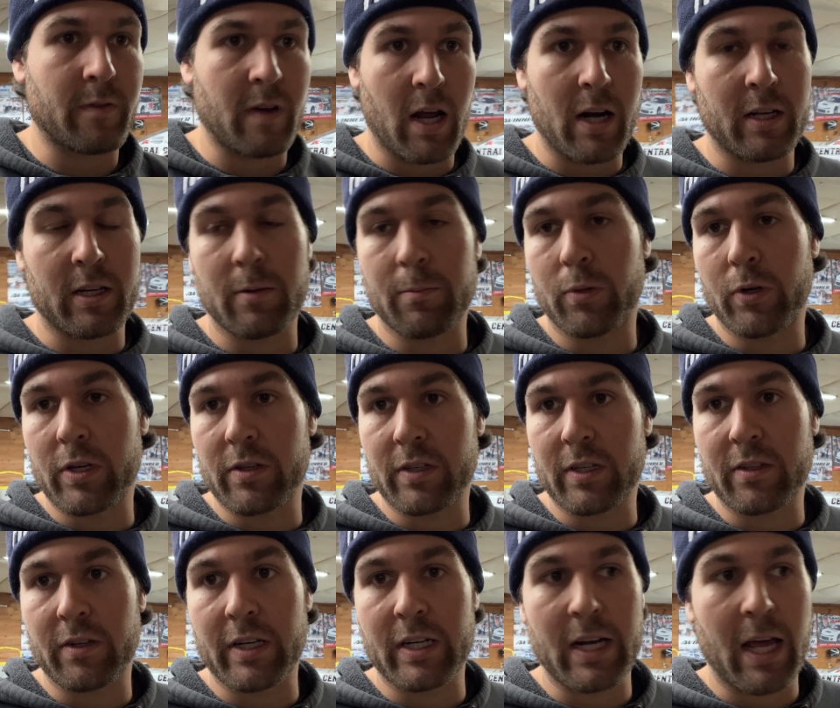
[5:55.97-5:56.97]
got it completely
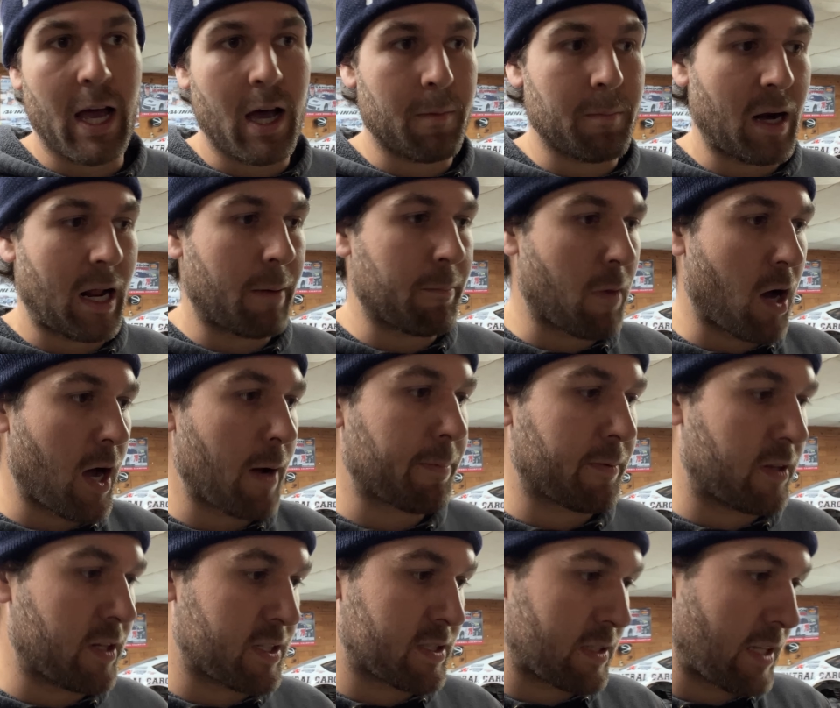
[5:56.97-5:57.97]
cleaned out, but I mopped
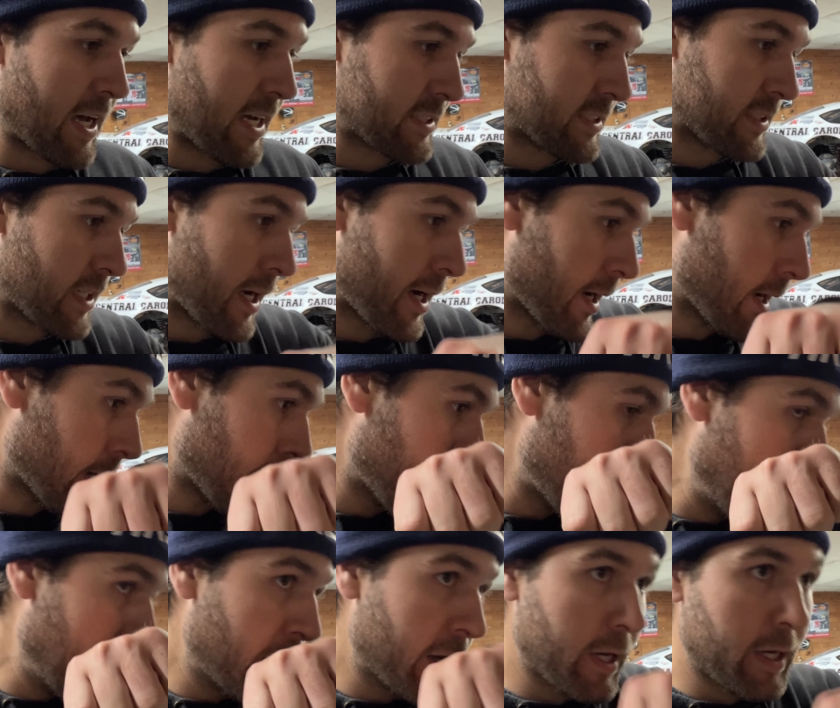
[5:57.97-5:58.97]
this last night,
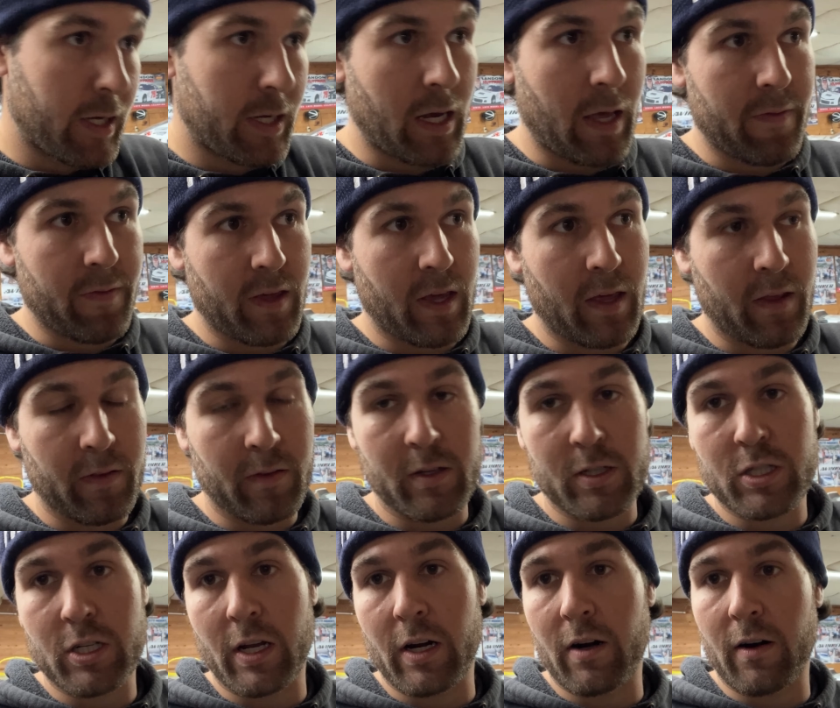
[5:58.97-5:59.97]
and then the
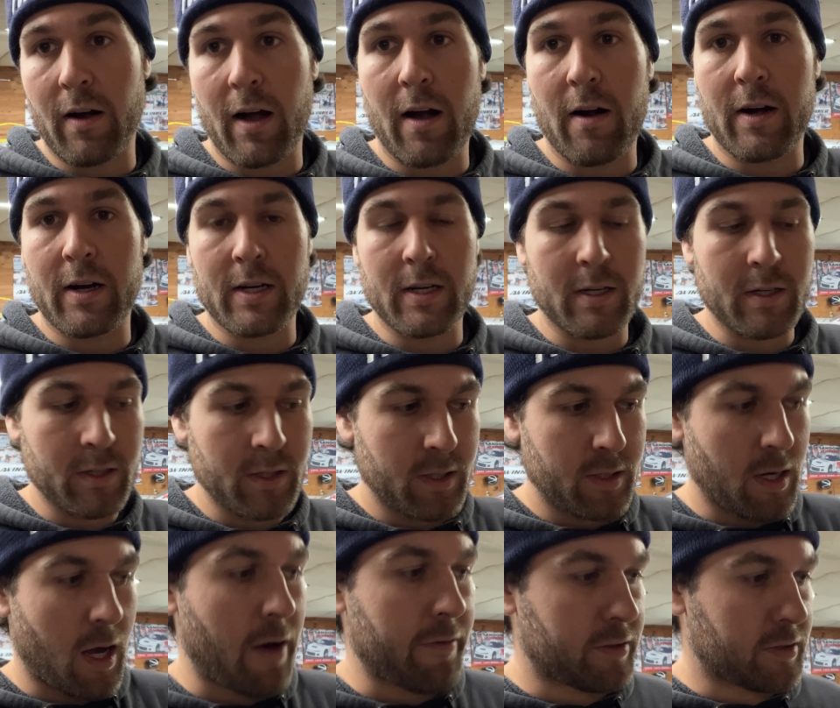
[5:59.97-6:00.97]
shitter area,
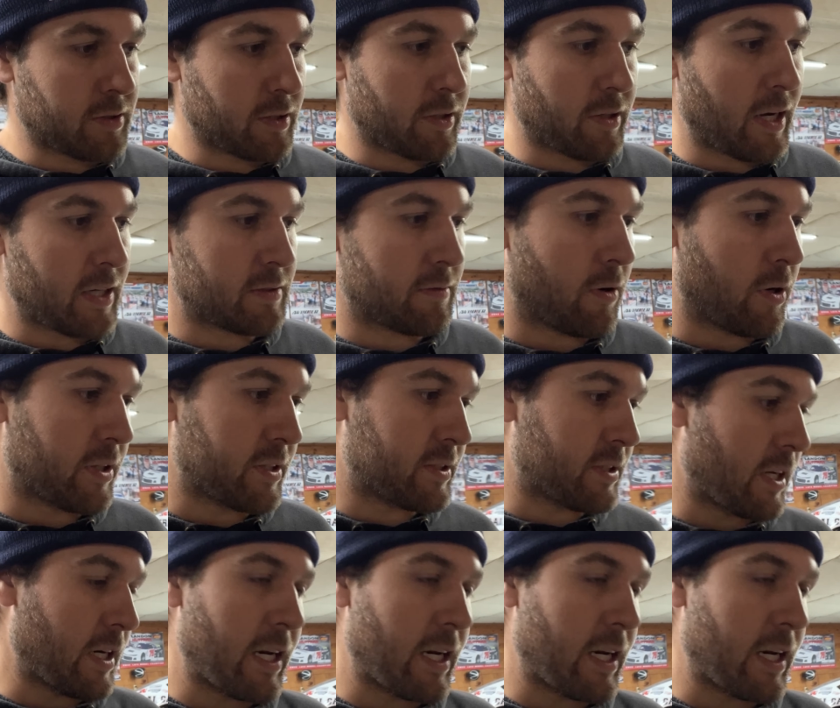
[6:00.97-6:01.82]
obviously you guys have already seen